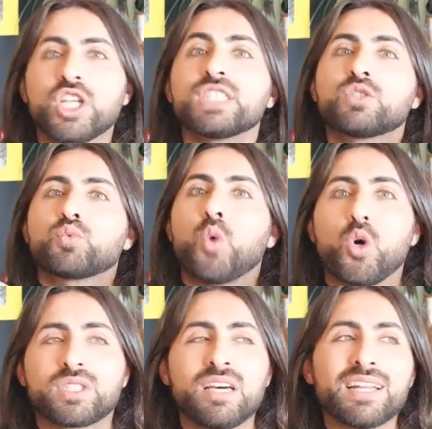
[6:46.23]
Just
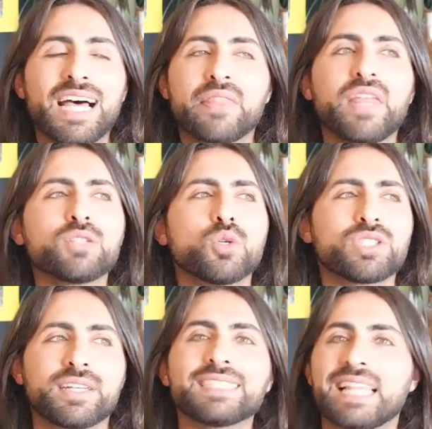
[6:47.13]
water, and that
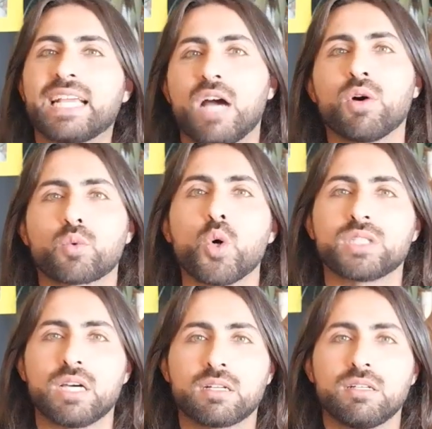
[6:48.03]
water not like our
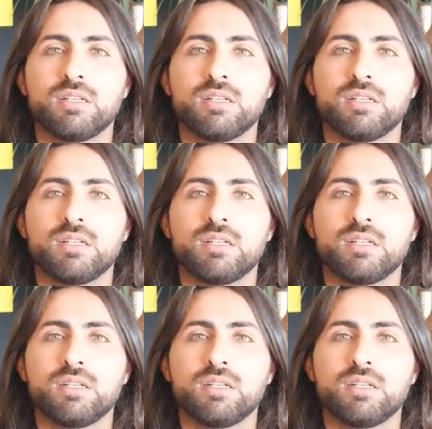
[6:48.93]
water.